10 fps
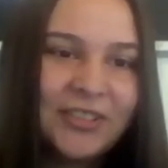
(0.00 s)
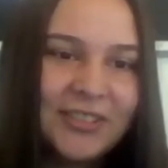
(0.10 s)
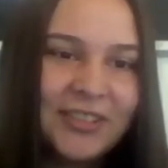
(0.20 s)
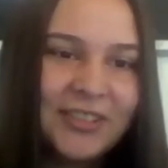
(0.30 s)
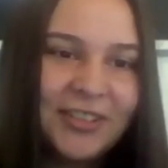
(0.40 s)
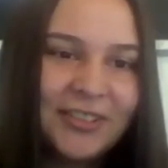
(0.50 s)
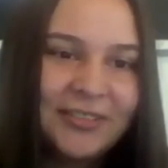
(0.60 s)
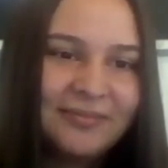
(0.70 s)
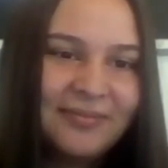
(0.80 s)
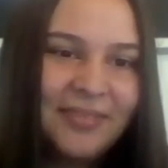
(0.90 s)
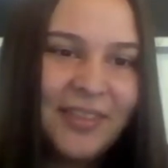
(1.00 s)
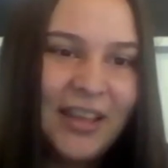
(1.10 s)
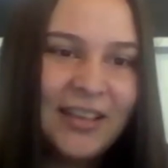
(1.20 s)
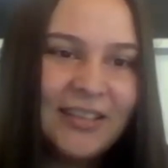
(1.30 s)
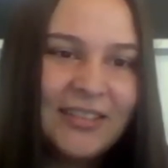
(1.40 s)
dogs, so
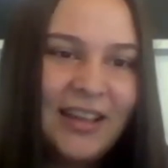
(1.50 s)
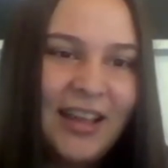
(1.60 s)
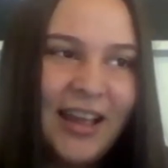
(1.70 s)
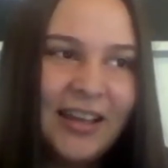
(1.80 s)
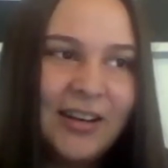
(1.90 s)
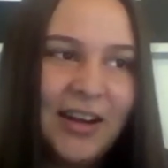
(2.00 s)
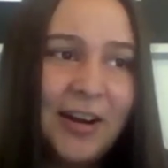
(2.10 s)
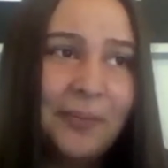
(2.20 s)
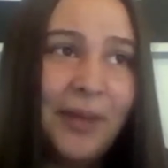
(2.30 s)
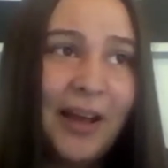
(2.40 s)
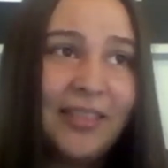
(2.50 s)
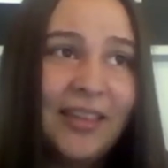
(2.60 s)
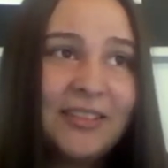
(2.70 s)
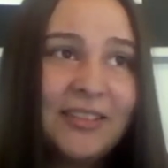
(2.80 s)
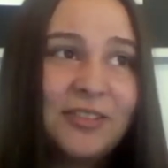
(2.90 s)
and
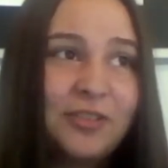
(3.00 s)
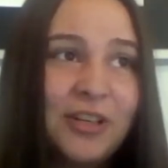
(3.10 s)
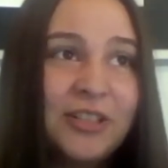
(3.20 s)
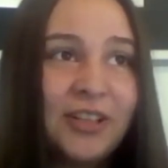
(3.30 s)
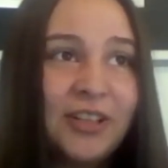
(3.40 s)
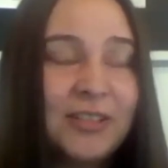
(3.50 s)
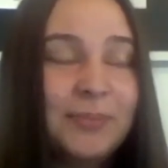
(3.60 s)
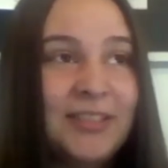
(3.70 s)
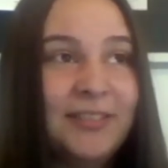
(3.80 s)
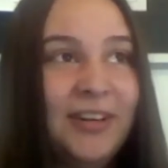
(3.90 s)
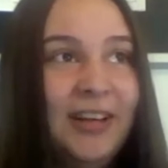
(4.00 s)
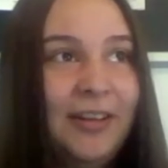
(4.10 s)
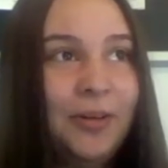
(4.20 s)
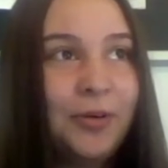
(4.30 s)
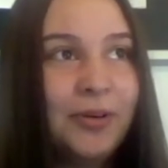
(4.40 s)
I think street dogs
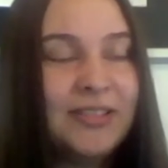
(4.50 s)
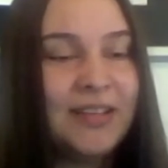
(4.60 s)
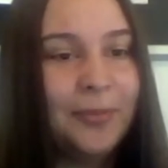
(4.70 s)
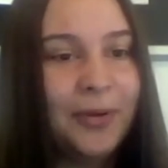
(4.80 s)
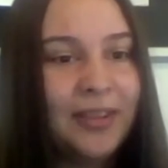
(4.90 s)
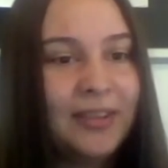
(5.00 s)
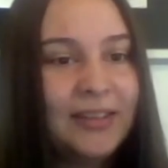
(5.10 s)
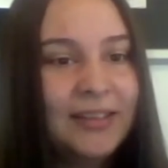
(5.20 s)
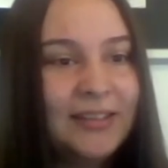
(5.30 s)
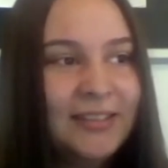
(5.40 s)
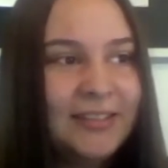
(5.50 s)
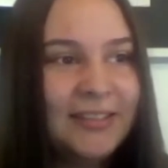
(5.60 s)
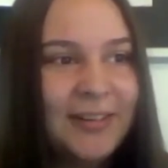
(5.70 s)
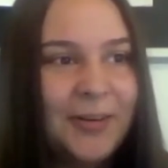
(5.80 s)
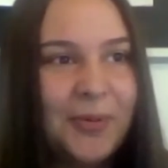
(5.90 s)
specifically, they'll always come with,
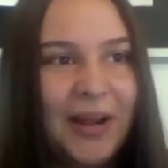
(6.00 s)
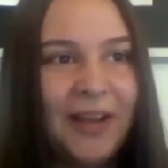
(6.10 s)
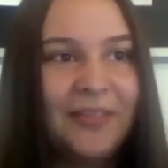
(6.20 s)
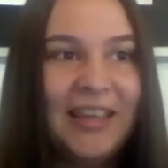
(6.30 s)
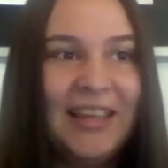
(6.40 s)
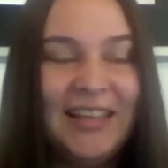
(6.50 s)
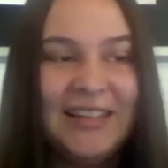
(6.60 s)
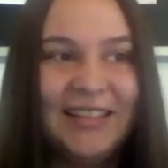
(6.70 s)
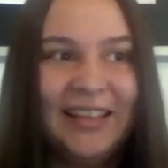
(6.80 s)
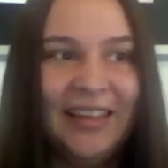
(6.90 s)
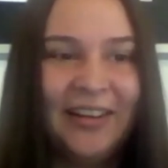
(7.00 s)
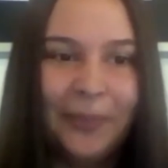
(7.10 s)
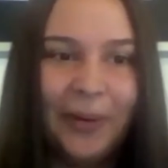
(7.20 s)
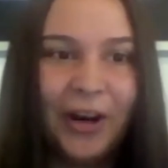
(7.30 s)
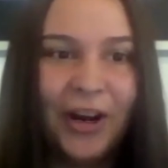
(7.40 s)
whenever they eat, they
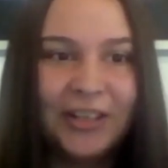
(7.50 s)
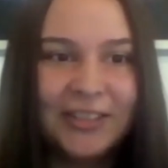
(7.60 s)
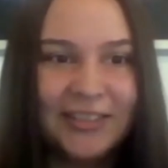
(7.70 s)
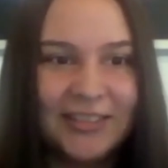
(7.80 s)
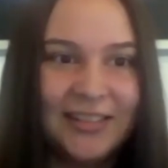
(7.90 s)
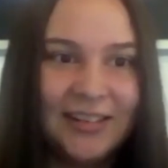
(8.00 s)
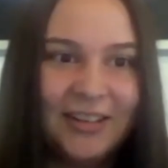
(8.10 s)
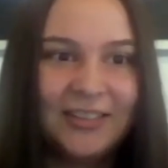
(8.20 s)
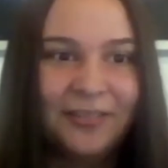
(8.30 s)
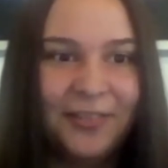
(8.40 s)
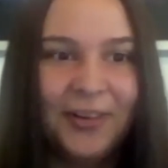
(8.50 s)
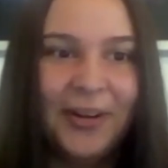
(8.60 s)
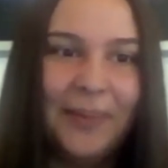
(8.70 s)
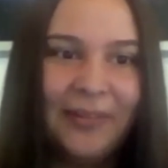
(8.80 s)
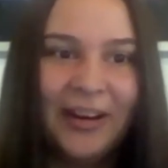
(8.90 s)
think, oh my gosh, this is the last
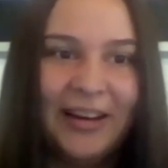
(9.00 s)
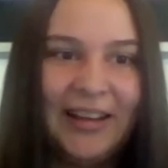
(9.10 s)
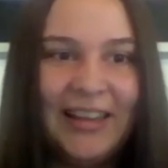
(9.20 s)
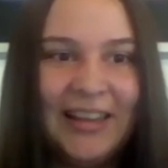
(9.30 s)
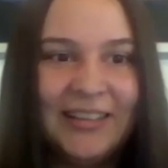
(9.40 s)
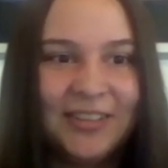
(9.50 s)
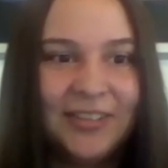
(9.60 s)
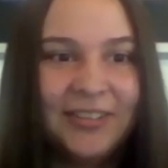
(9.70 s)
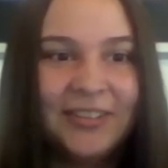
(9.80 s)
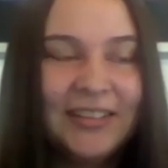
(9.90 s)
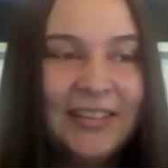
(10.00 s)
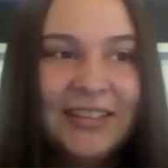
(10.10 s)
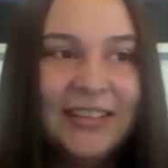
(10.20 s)
food I'm ever going to eat. So